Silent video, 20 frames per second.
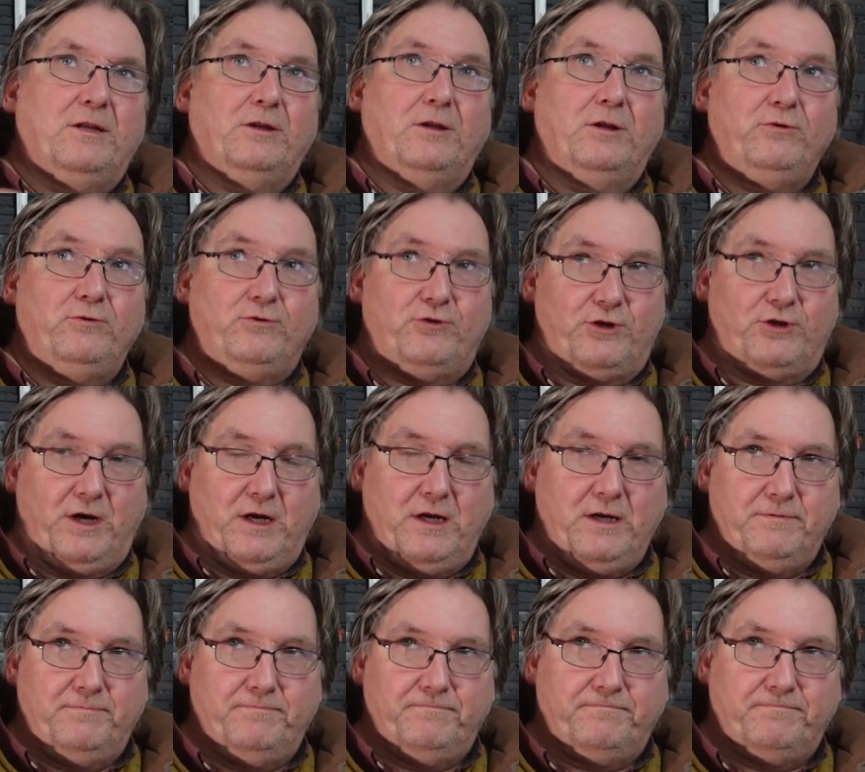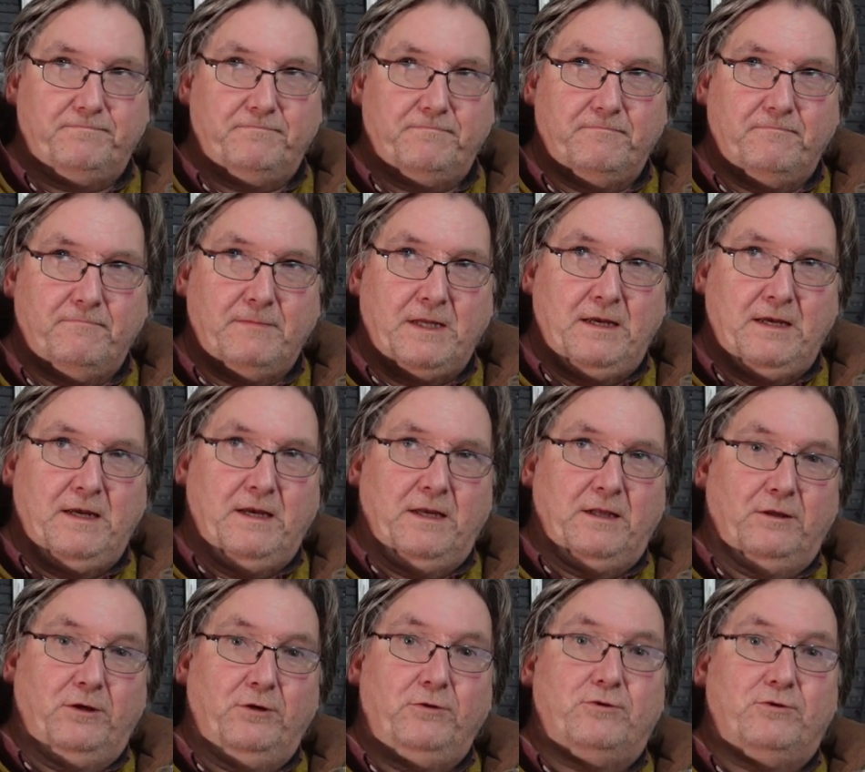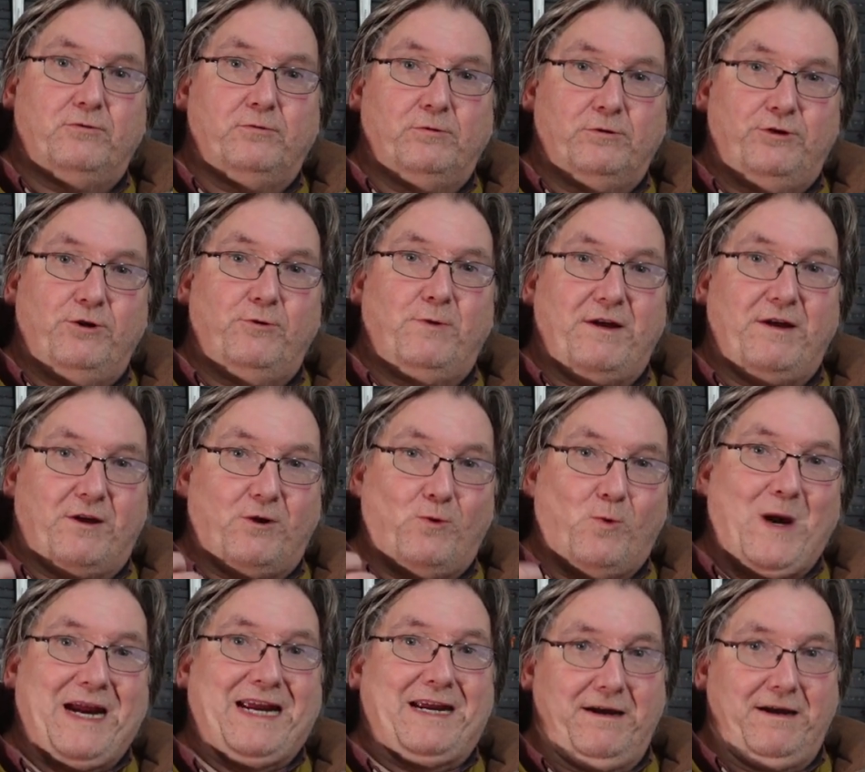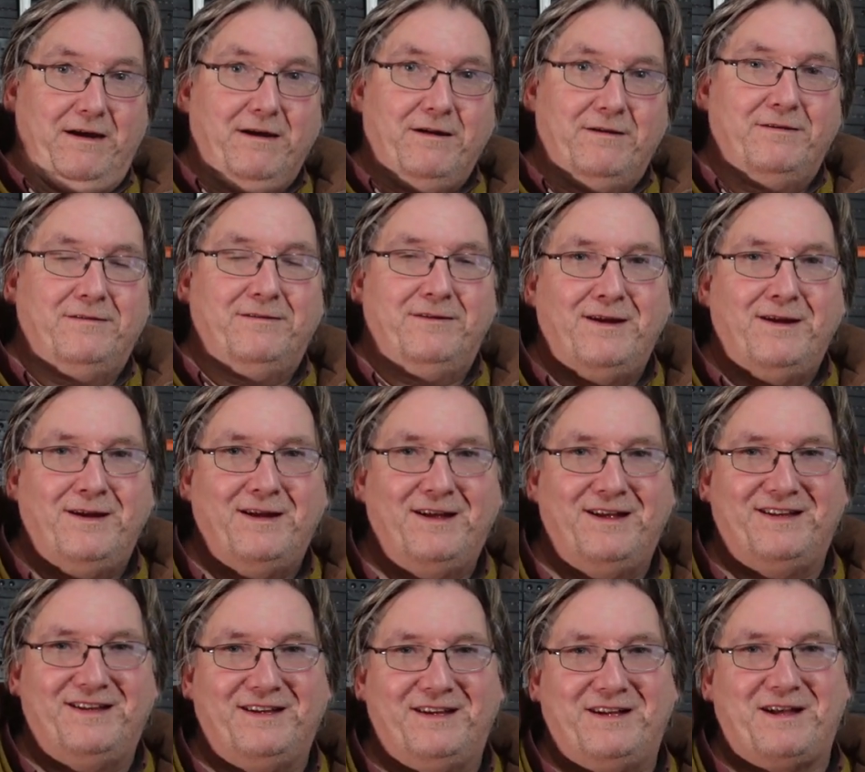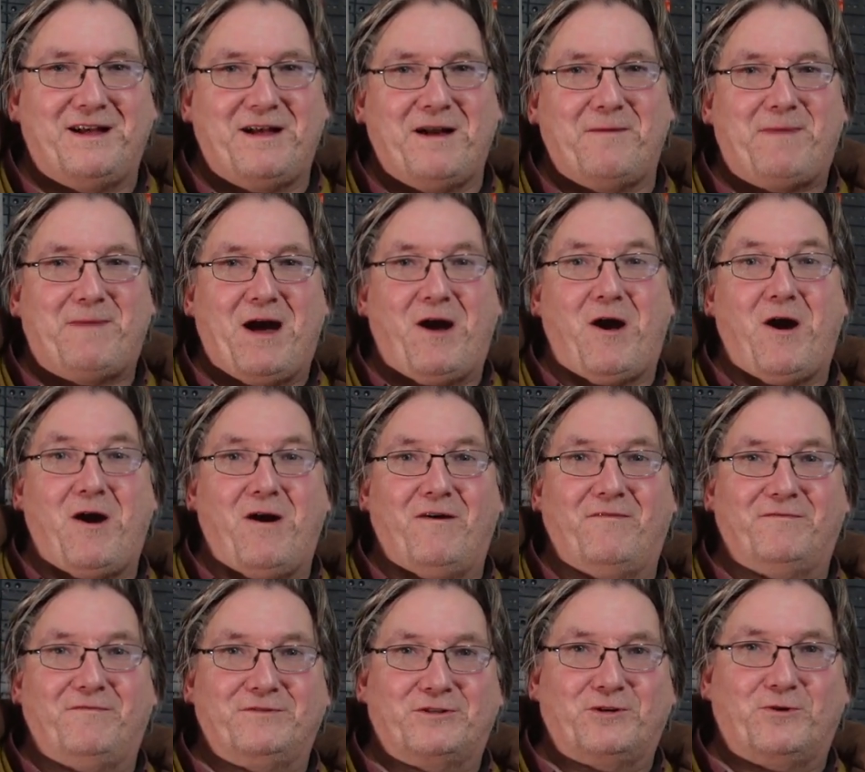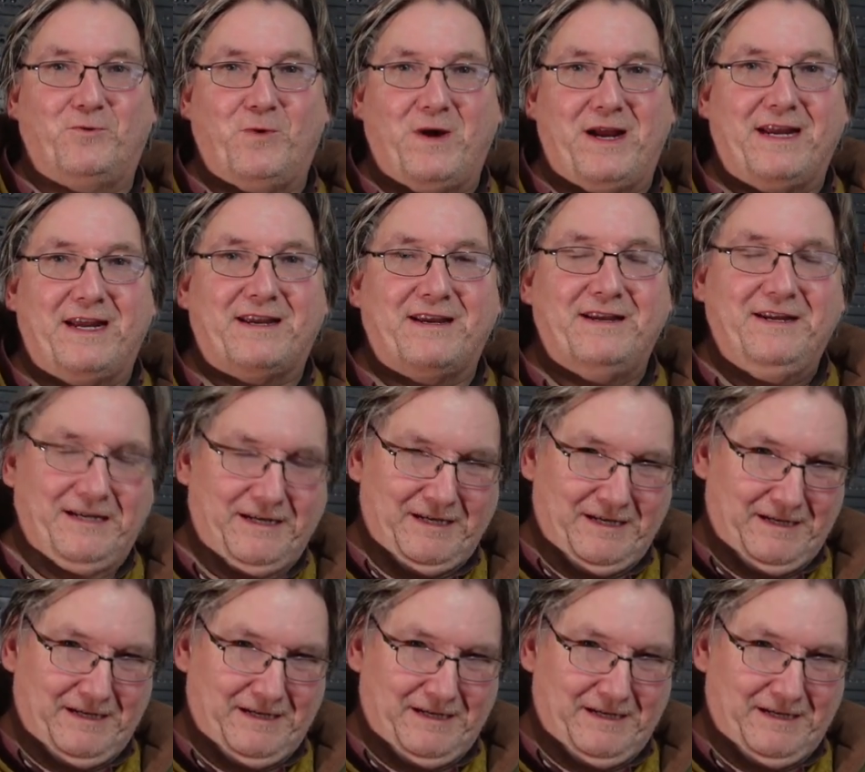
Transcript: Lutra will do it quicker, about half as quick,